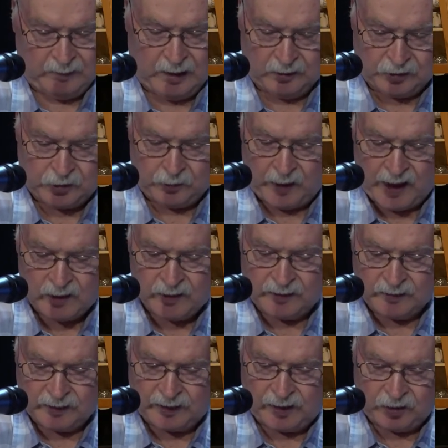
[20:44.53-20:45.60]

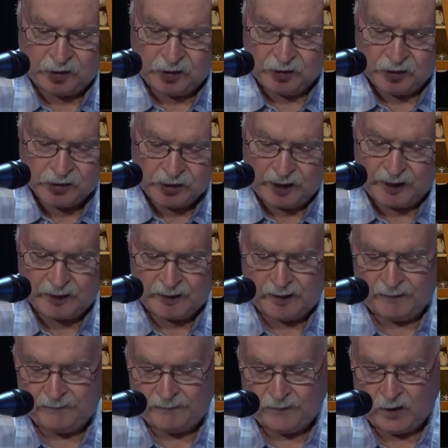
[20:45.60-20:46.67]
surrounding the kitchen sink
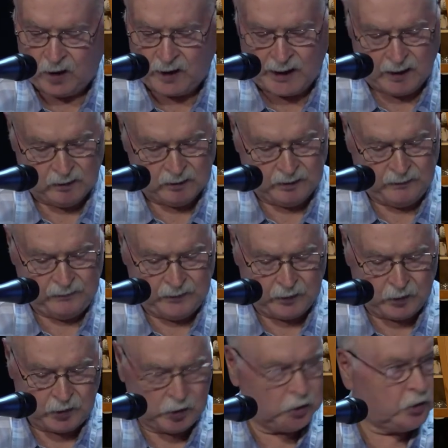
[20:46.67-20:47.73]
have far outlived
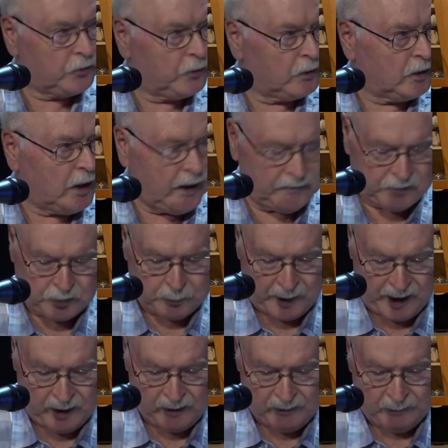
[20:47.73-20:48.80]
their useful
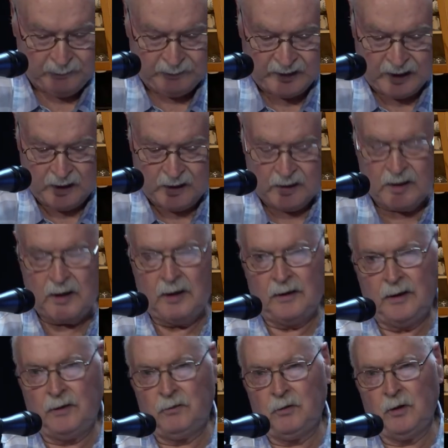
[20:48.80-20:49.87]
lifespan, and
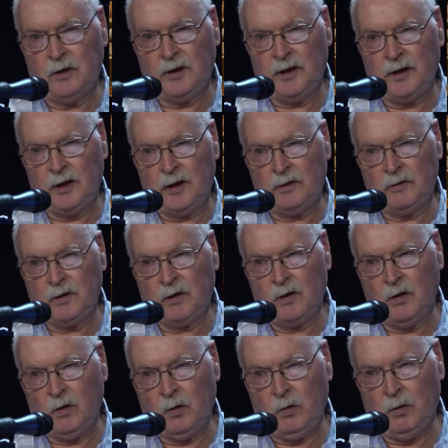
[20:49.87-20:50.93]
they really need to
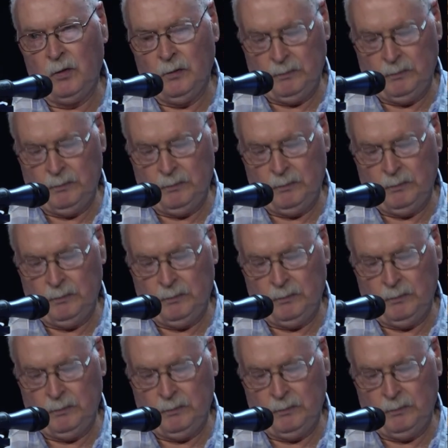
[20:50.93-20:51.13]
go.